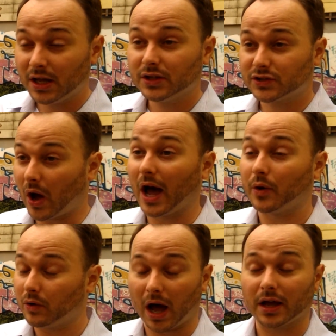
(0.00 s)
So
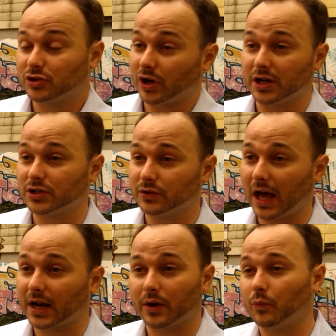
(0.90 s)
I try to do
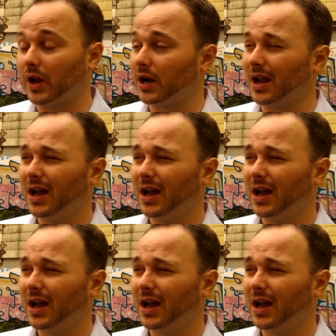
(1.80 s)
that. And when